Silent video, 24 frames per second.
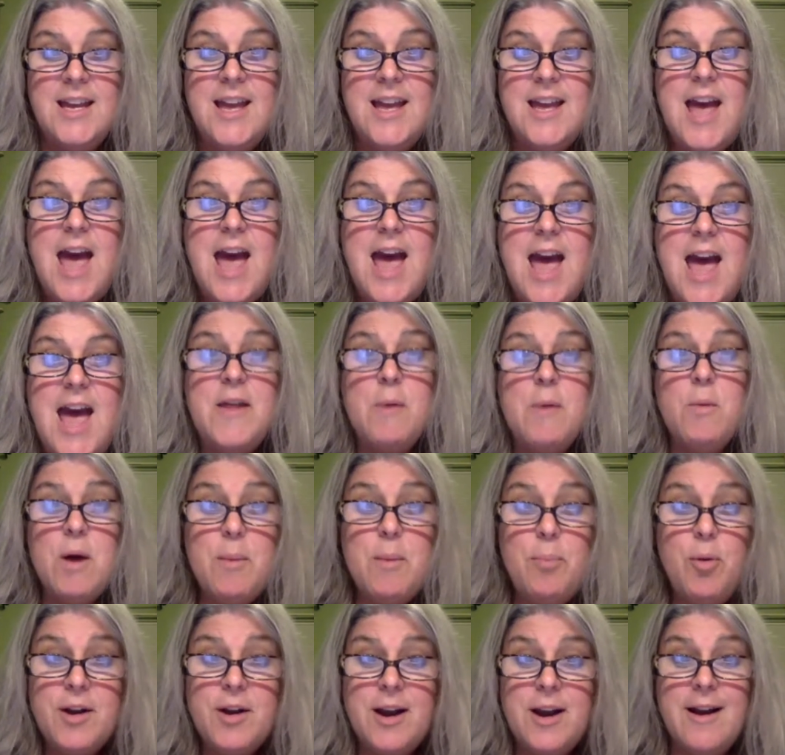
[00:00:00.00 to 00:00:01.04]
And then we're
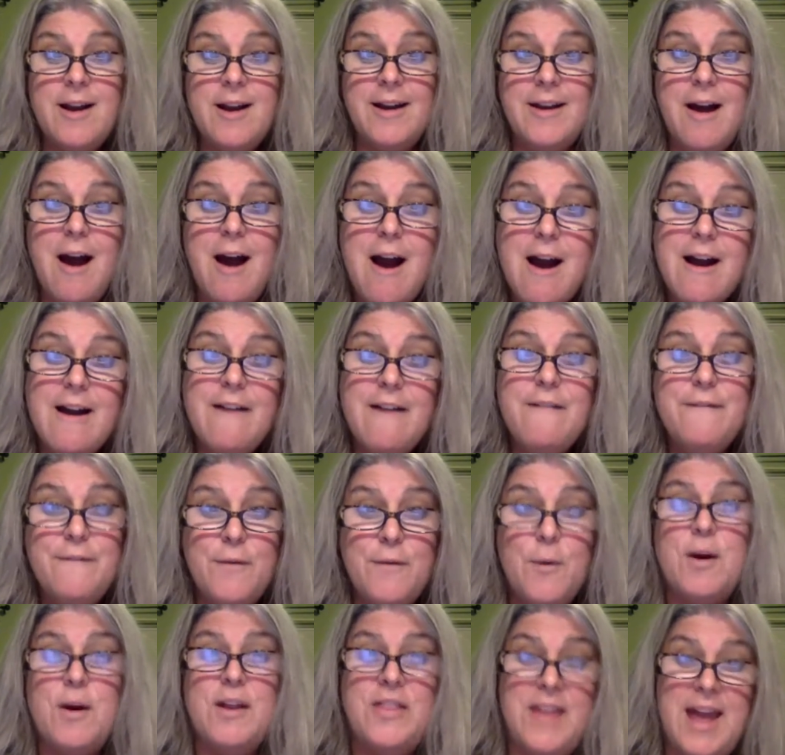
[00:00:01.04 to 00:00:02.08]
putting on our
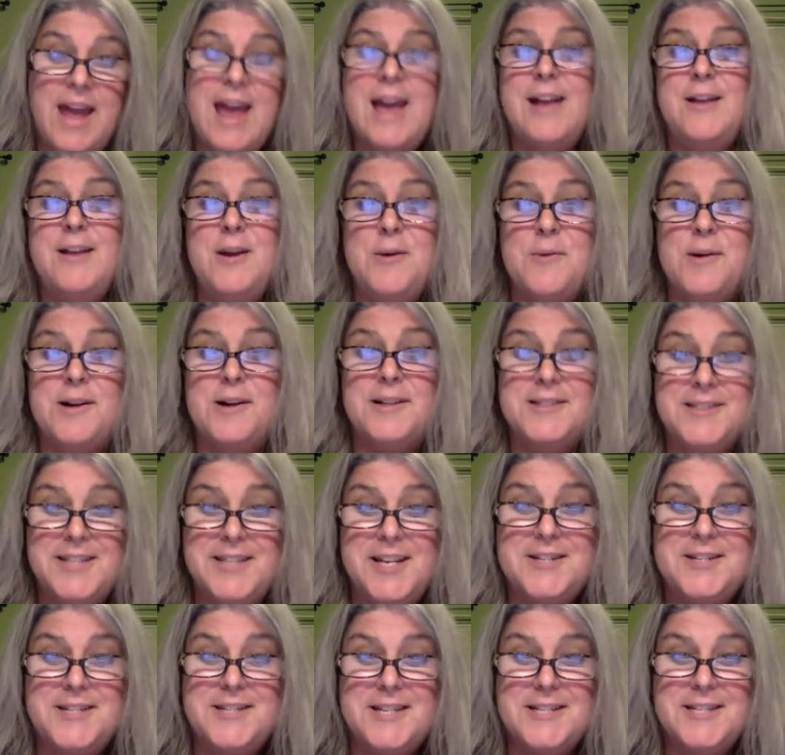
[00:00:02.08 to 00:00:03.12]
4th annual
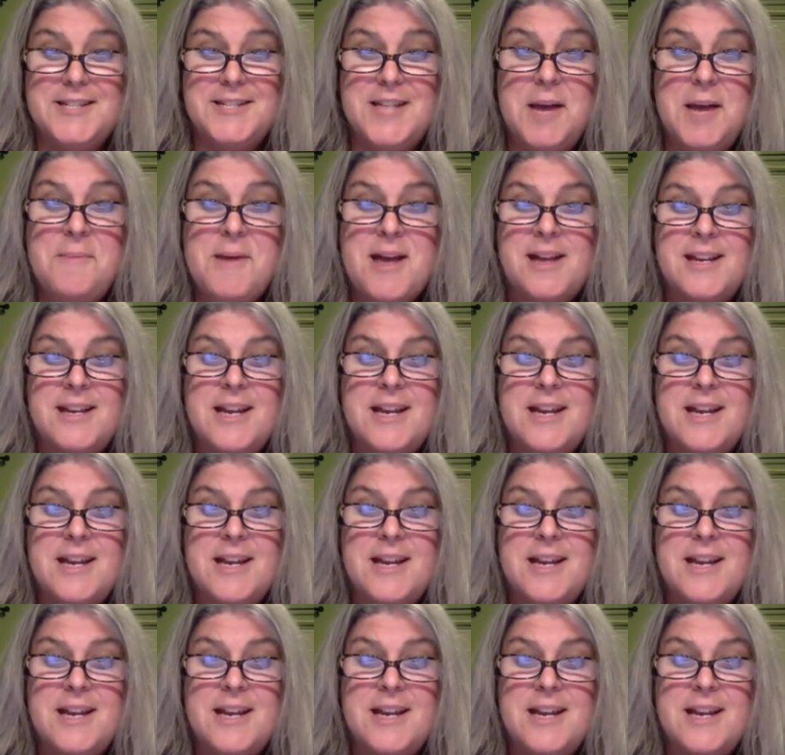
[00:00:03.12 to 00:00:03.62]
DigCit Summit.